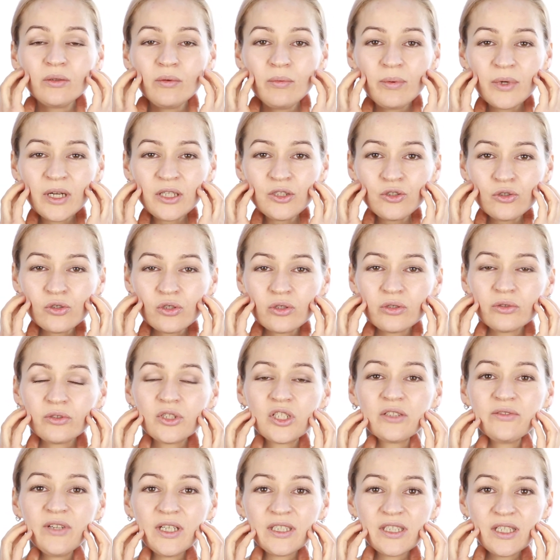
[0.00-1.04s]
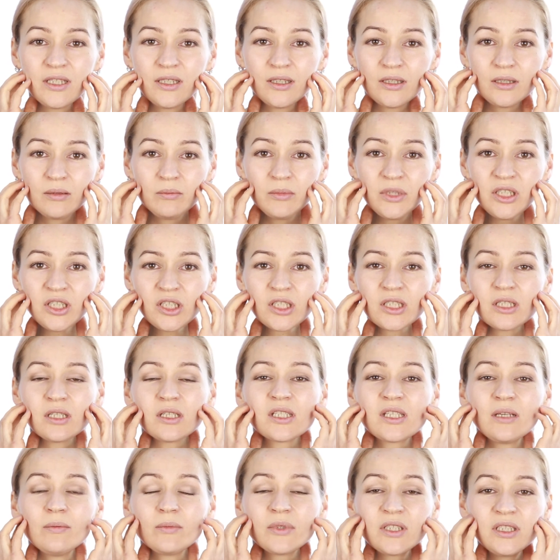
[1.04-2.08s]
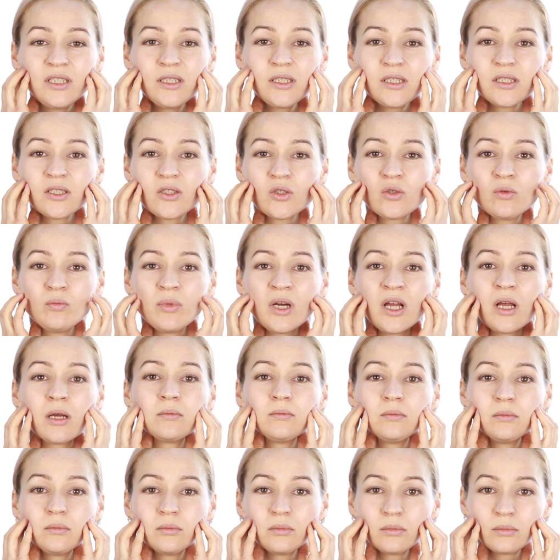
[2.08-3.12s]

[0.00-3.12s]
To feel your chewing muscle well, close your teeth.